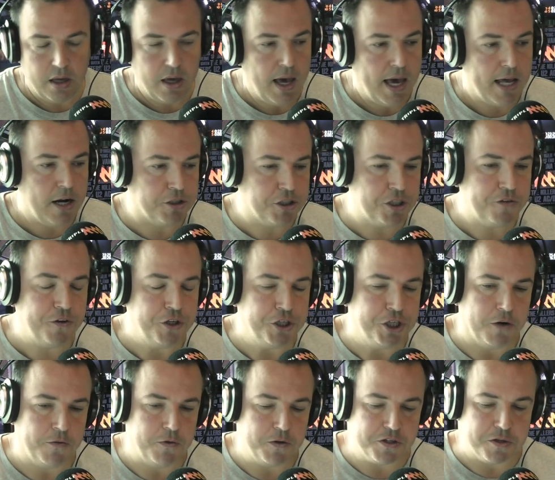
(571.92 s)
And I'll just finish
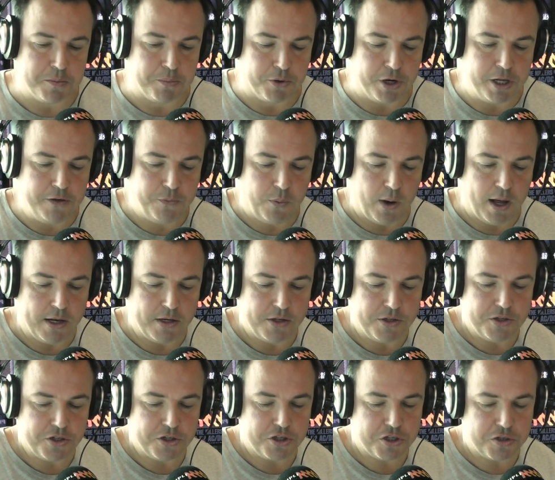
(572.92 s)
off with some brief ones
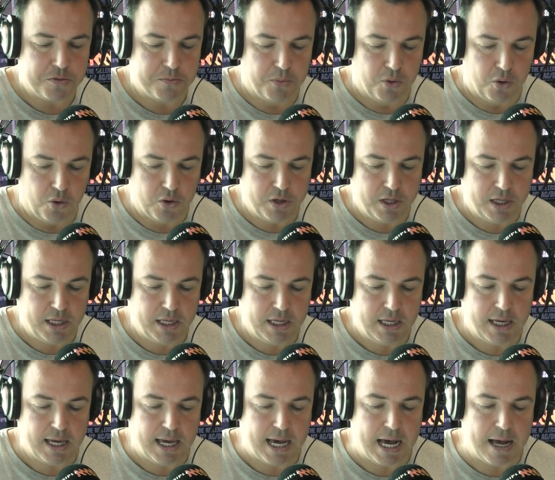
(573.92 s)
this
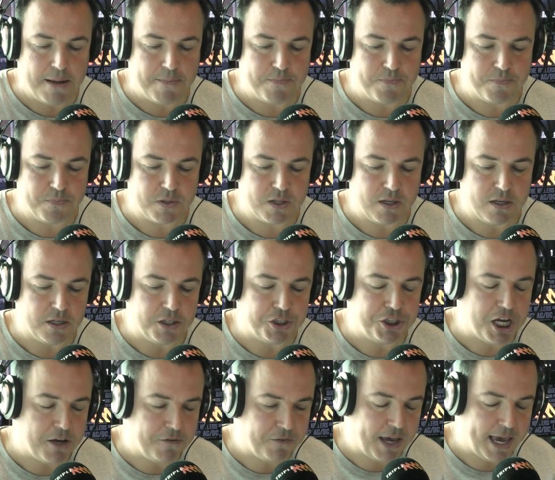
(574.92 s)
morning.
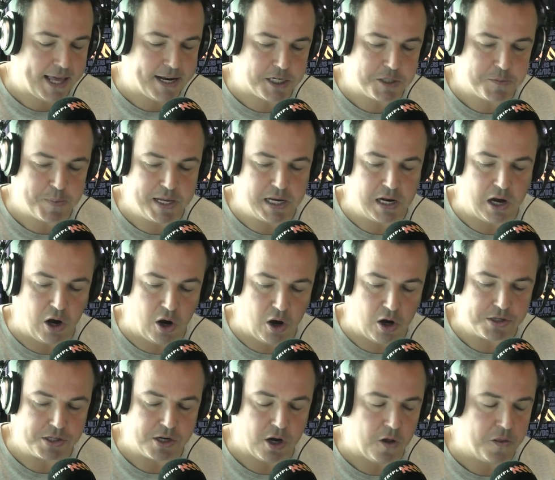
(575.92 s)
Jeff Kennett's been
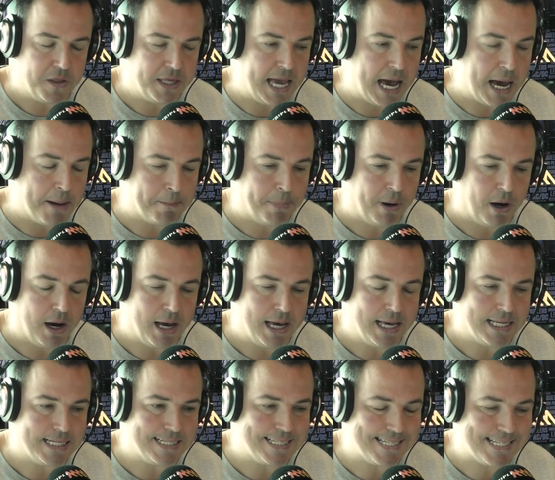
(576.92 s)
hot on the
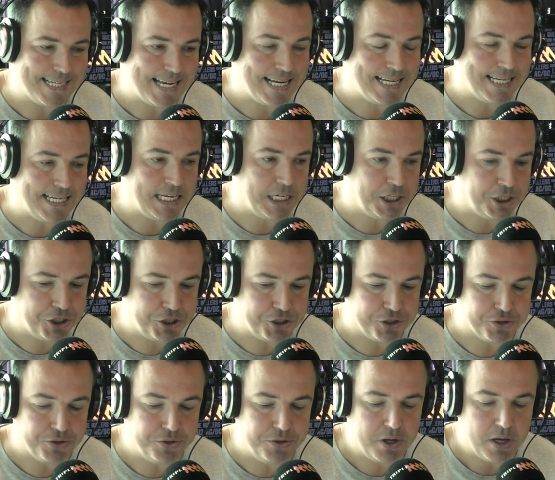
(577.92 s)
umpire dissent
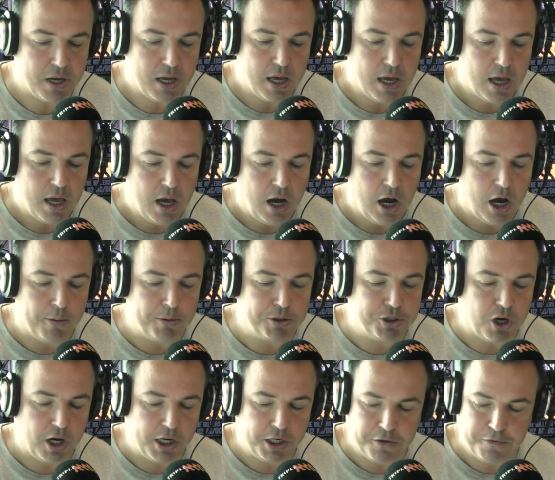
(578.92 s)
issue. I'm
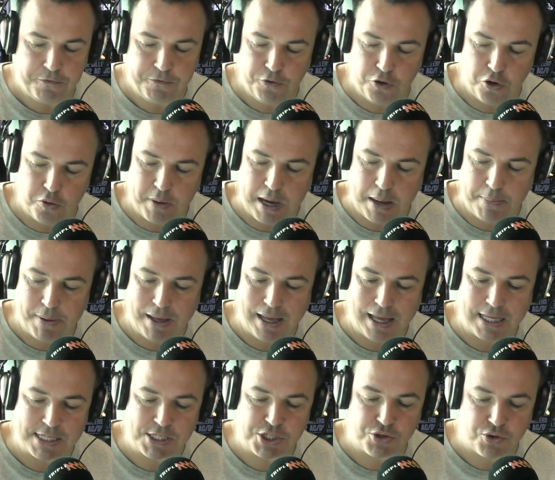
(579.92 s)
trying to firm up
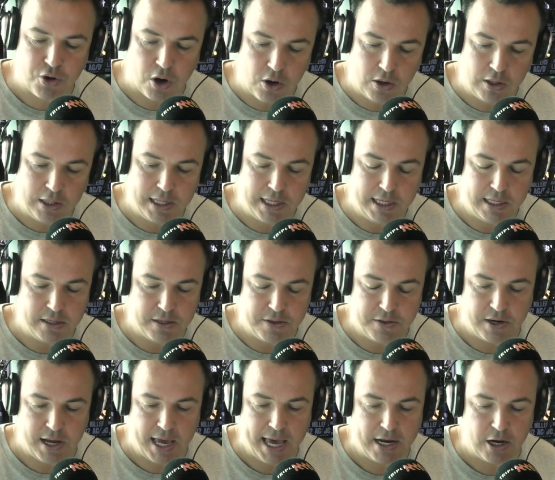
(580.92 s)
a strong lead
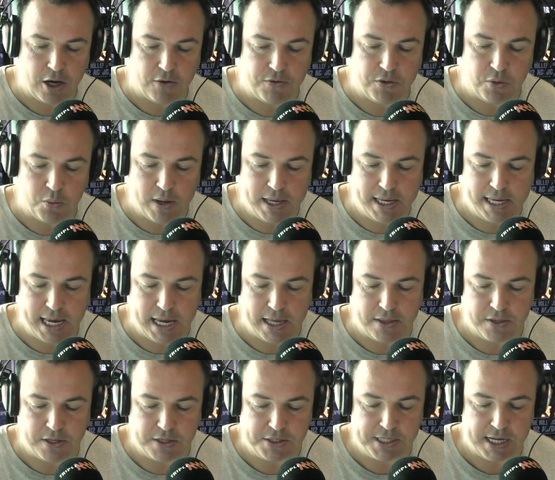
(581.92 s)
that I had over the
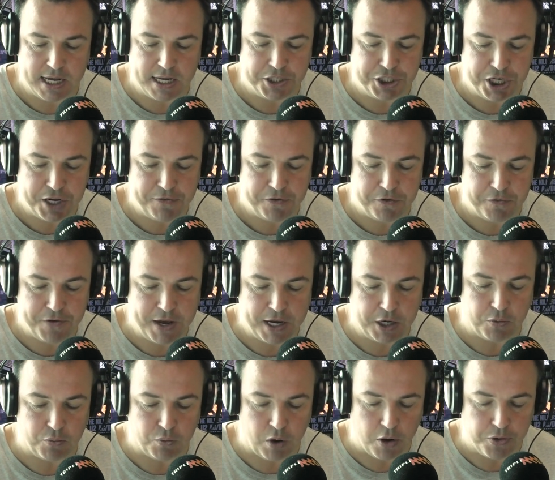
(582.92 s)
weekend that Jeff, in fact,
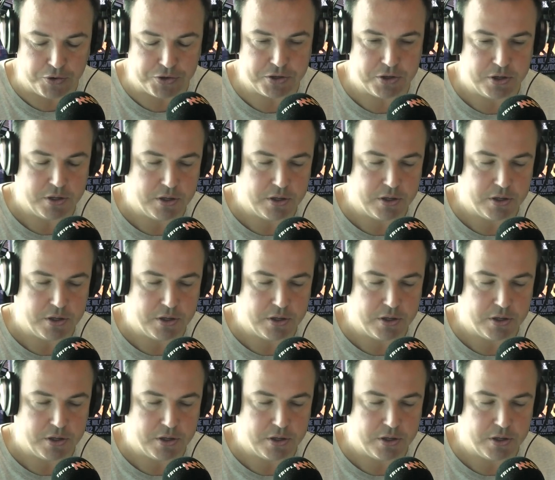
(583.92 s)
wrote